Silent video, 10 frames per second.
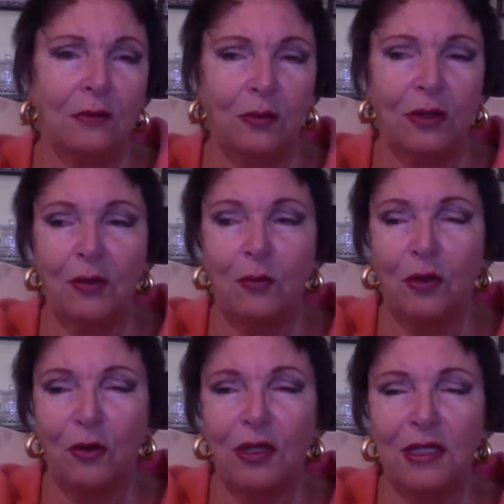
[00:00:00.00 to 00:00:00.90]
We
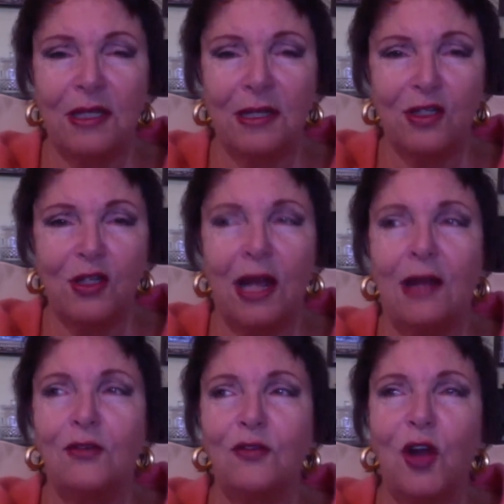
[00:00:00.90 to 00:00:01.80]
already said a
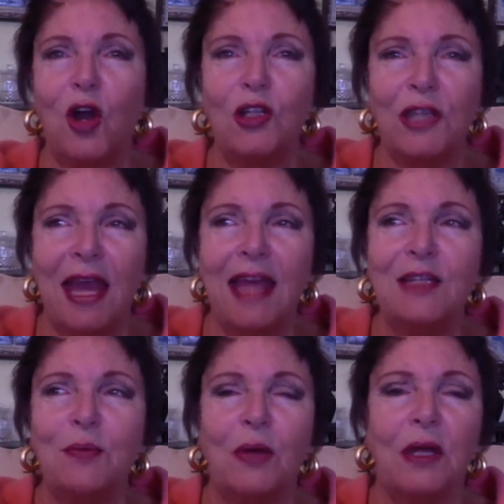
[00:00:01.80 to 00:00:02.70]
child of God,
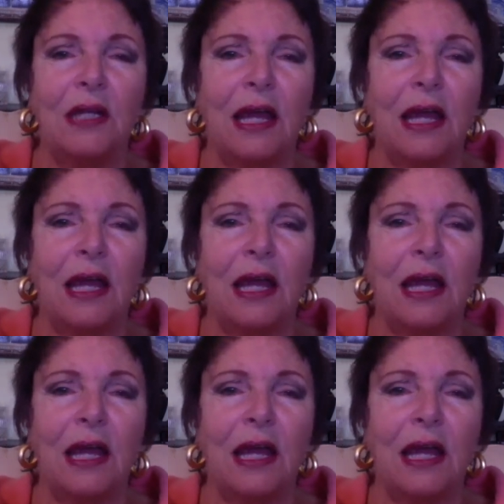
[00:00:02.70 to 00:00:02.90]
yes, but I